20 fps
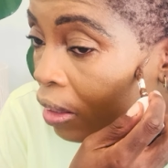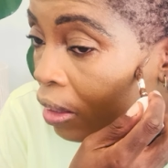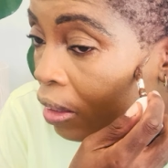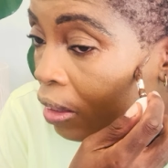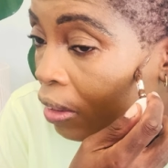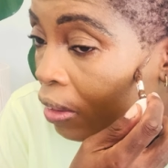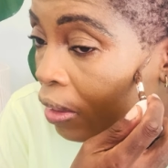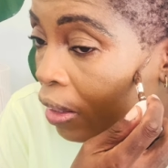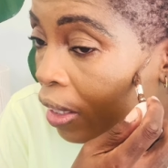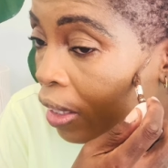
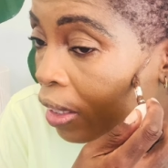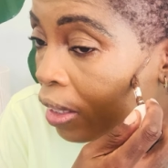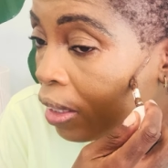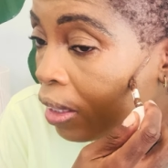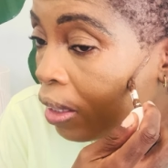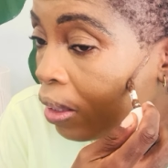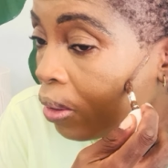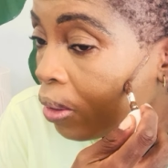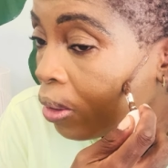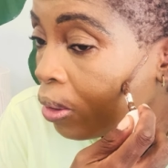right
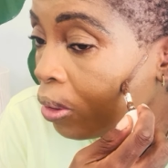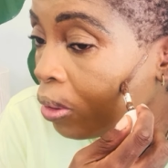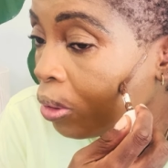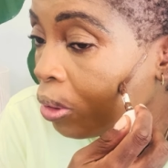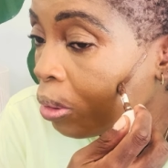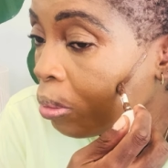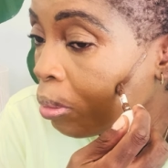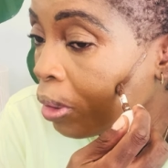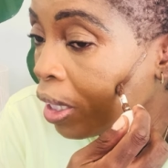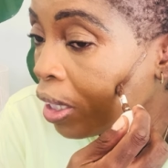down
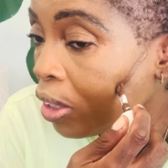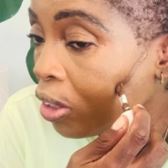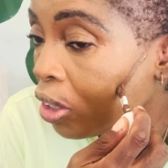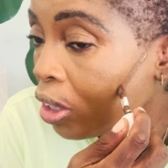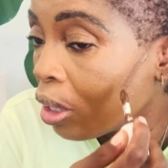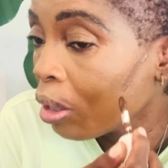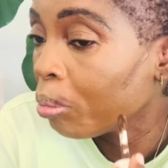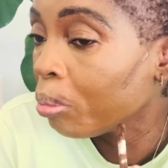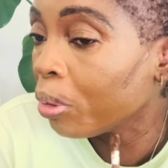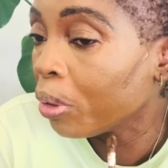to my
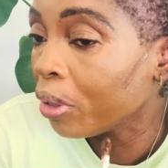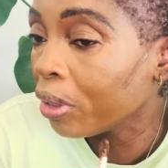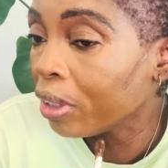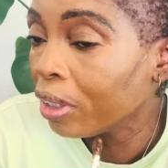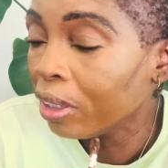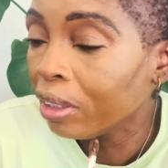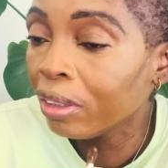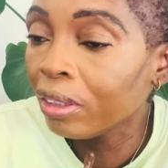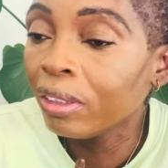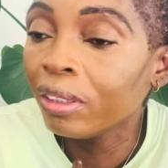
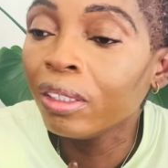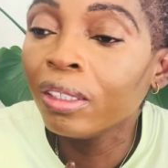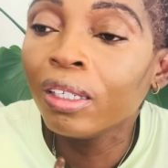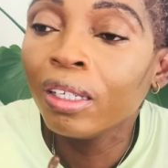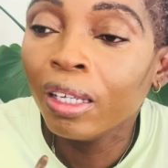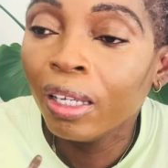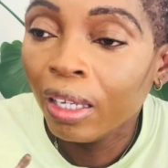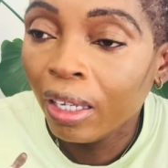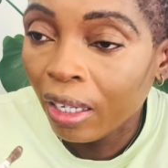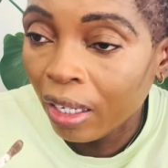cheekbone.
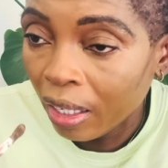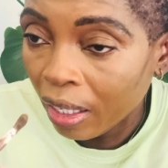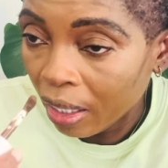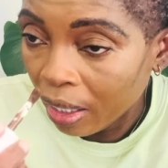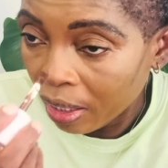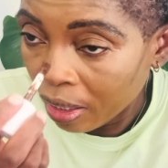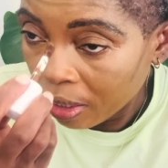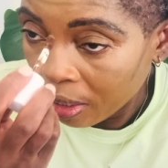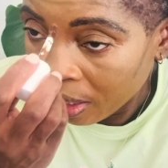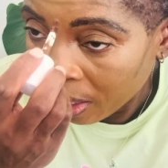
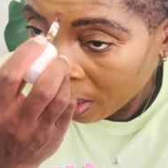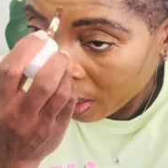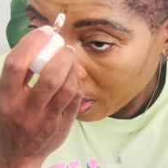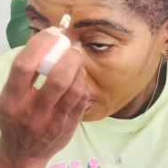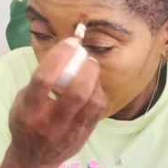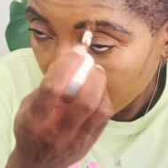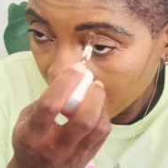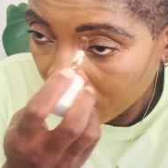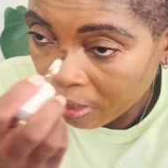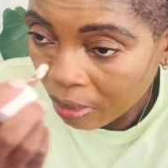And
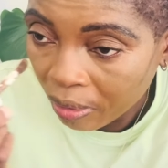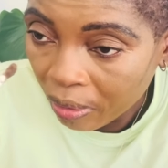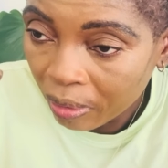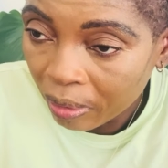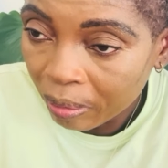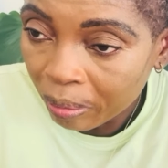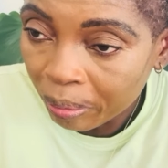then,